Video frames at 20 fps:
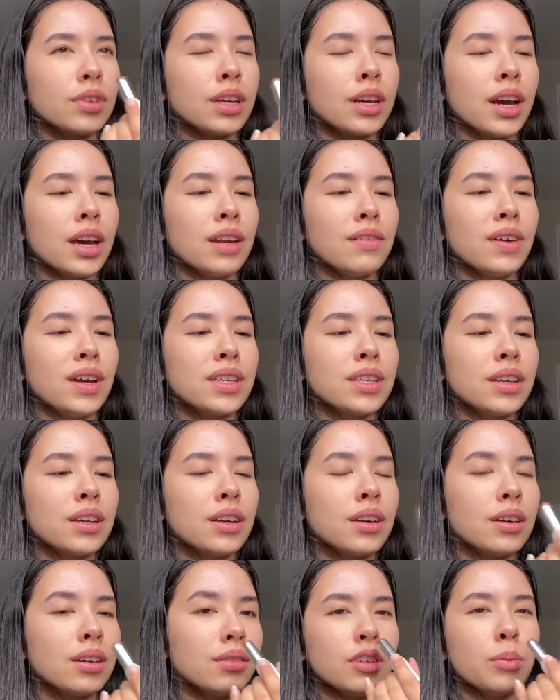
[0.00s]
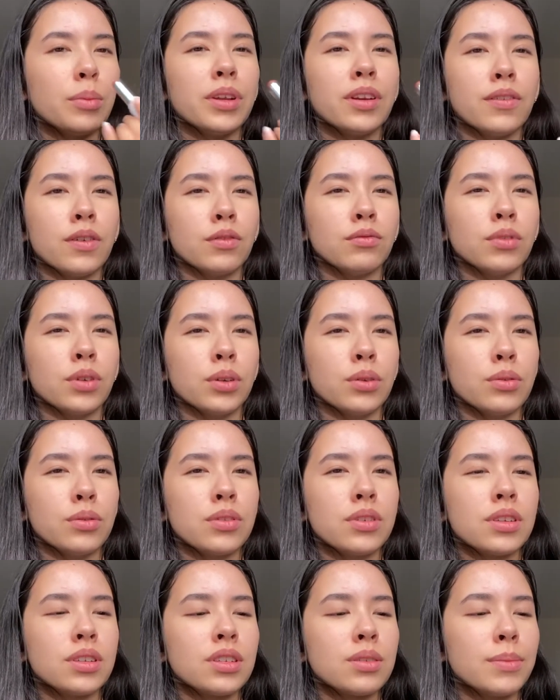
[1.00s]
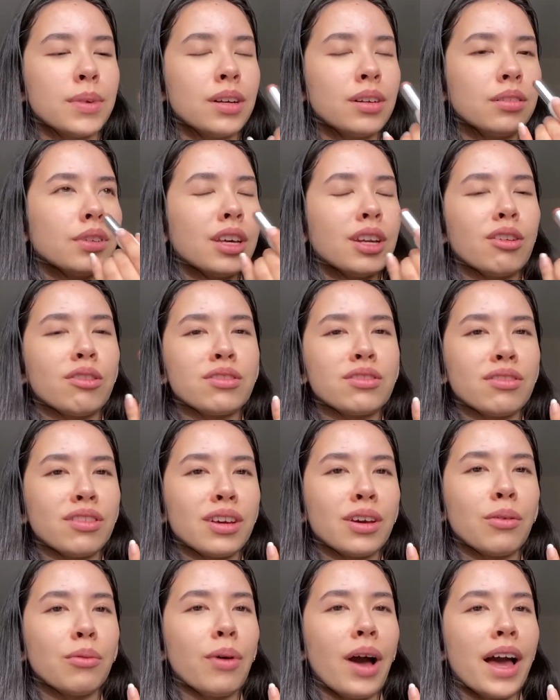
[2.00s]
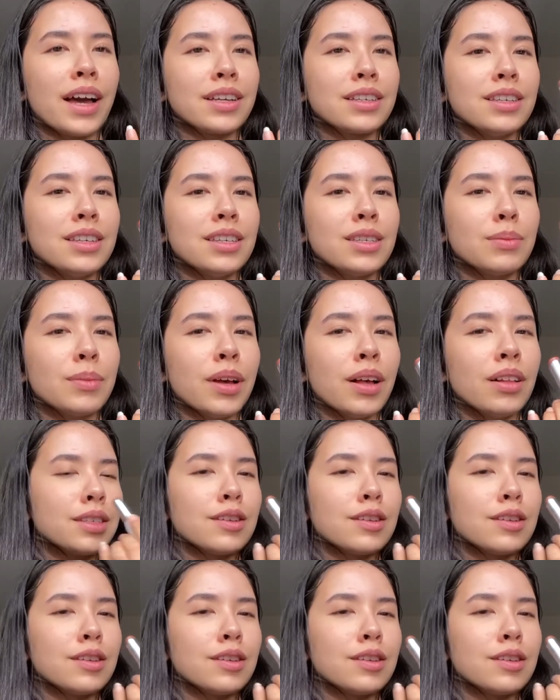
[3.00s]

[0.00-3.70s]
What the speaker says: It kind of has like a bit of a rose smell and also like a waxy smell.